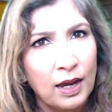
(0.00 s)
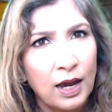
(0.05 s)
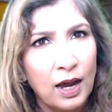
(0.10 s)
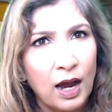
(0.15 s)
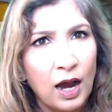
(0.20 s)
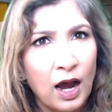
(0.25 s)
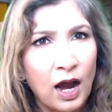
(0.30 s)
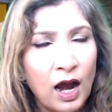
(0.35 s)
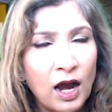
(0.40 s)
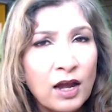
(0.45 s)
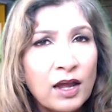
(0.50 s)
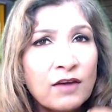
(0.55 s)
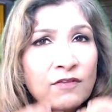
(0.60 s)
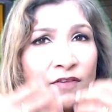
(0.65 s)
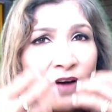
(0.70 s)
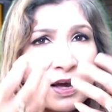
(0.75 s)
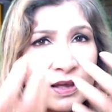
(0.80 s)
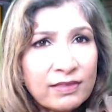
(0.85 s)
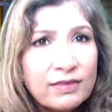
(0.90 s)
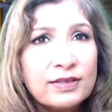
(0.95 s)
How have
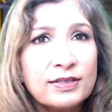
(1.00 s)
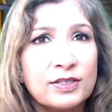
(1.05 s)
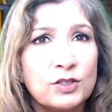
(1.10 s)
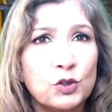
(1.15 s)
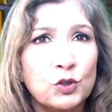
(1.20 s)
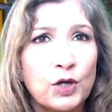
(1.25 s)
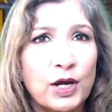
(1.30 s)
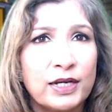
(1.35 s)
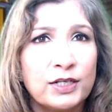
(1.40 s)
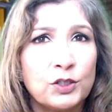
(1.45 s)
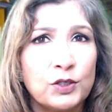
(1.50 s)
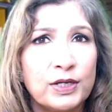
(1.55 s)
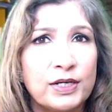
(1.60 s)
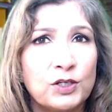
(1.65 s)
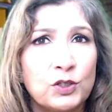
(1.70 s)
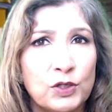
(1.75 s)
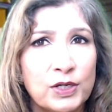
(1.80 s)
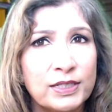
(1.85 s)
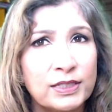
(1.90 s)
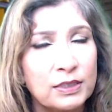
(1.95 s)
others tried to
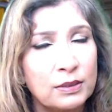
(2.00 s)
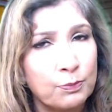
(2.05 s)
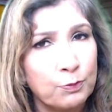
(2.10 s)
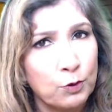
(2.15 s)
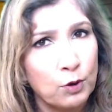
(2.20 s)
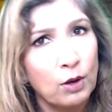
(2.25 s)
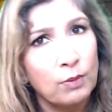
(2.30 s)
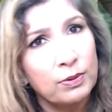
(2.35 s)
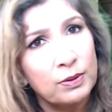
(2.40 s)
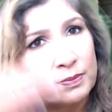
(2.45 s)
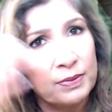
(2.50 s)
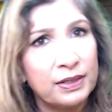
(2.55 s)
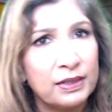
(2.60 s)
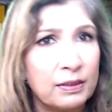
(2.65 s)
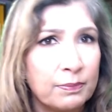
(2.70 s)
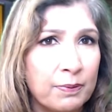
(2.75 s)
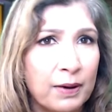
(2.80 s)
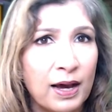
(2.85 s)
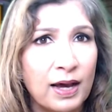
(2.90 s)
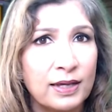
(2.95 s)
address the problem in
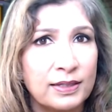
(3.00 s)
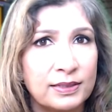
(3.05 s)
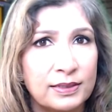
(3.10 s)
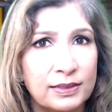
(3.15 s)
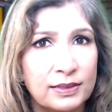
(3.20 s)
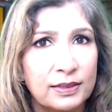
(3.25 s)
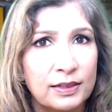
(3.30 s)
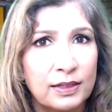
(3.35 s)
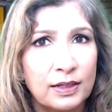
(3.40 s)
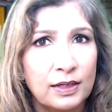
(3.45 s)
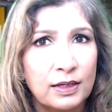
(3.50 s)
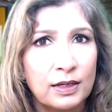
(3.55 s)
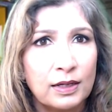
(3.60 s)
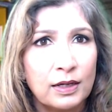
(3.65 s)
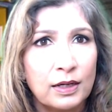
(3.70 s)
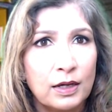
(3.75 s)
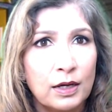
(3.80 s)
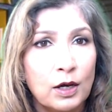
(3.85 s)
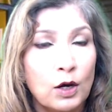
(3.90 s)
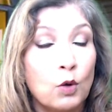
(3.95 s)
the past?
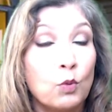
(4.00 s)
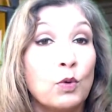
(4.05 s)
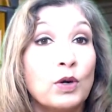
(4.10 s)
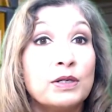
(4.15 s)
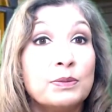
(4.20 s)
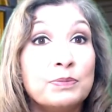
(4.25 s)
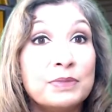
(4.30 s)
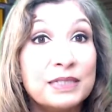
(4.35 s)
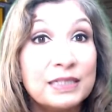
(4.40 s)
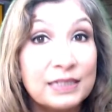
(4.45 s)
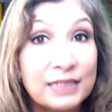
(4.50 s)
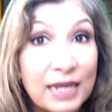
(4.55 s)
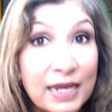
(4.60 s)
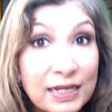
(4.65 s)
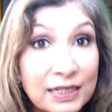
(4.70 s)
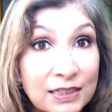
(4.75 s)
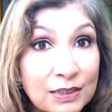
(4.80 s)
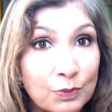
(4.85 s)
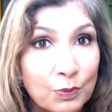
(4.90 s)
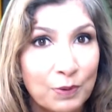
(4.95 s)
What
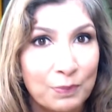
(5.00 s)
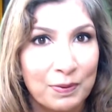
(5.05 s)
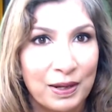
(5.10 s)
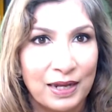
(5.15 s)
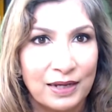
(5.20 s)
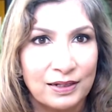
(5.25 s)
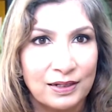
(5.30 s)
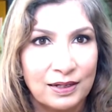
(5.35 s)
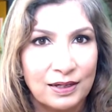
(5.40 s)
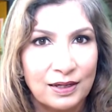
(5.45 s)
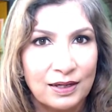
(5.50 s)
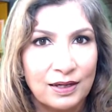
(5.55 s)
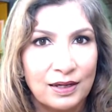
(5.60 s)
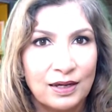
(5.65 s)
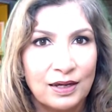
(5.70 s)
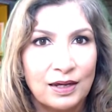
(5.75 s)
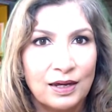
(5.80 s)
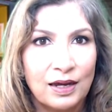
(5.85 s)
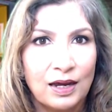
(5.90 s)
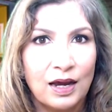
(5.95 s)
mistakes were made?
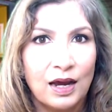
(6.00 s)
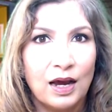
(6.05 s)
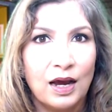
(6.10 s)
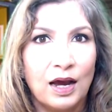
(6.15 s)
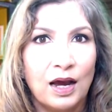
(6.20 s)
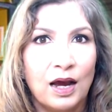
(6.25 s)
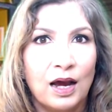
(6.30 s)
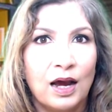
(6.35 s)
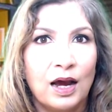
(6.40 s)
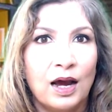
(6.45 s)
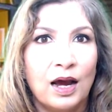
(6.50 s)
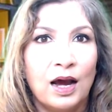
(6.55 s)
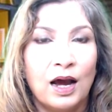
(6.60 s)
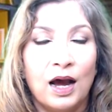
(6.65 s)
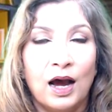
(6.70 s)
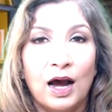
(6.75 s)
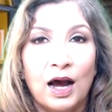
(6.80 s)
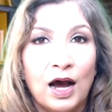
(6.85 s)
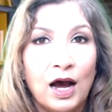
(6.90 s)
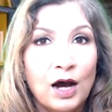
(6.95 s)

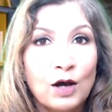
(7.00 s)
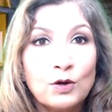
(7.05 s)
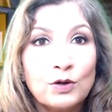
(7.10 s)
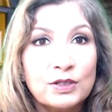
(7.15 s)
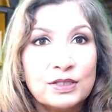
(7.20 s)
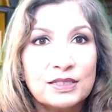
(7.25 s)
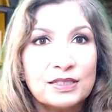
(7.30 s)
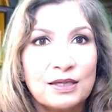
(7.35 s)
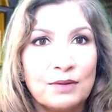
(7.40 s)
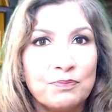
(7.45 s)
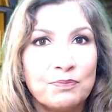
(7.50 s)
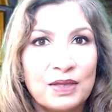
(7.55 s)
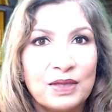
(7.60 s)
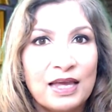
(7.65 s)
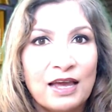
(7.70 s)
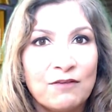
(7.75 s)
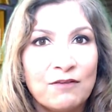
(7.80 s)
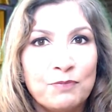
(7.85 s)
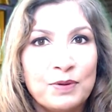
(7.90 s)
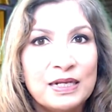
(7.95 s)
How could something
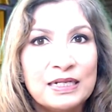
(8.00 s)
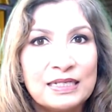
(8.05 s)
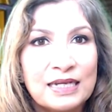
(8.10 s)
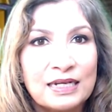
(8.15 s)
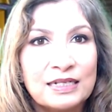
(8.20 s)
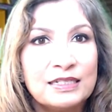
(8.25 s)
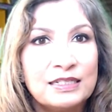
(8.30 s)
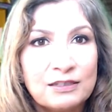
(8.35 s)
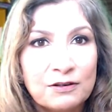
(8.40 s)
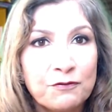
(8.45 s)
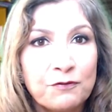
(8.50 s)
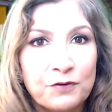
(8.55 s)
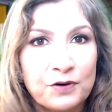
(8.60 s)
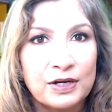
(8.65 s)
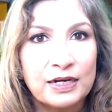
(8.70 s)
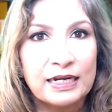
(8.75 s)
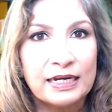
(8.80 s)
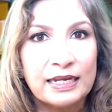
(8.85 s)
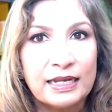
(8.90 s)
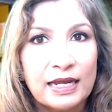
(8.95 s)
have been done
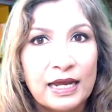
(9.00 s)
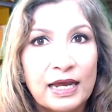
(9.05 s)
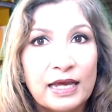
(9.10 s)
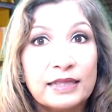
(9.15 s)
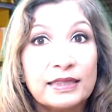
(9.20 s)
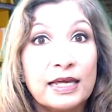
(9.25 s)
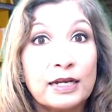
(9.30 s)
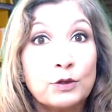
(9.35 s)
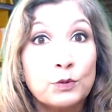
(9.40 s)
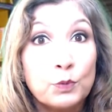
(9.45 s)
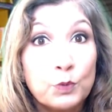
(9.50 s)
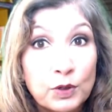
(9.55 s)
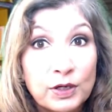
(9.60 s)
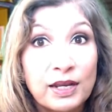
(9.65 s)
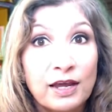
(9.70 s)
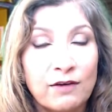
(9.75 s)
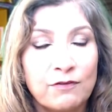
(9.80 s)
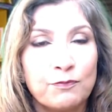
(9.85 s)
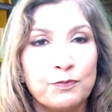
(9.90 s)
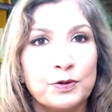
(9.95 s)
differently that would
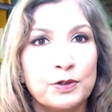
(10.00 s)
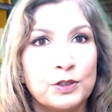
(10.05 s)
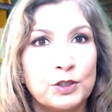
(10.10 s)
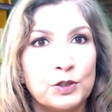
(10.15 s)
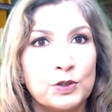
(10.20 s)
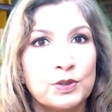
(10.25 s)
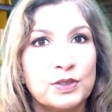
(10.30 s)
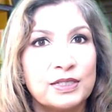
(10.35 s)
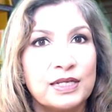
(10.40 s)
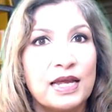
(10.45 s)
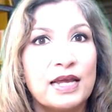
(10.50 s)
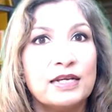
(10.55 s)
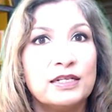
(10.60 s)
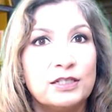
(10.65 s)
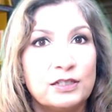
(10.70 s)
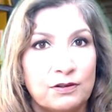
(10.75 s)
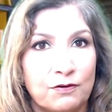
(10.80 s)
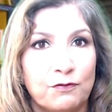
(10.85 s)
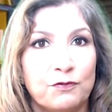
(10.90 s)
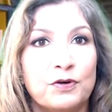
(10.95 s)
have produced a
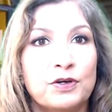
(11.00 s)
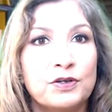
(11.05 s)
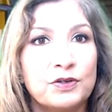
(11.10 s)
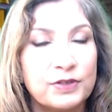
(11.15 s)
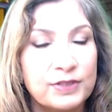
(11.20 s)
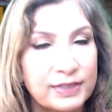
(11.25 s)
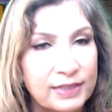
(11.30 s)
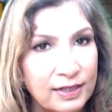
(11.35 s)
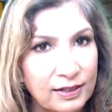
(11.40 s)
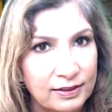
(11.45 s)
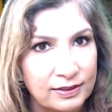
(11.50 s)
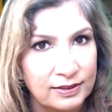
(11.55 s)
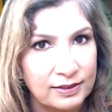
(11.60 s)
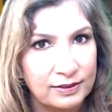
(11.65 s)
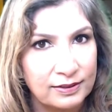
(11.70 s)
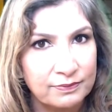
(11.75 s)
different result?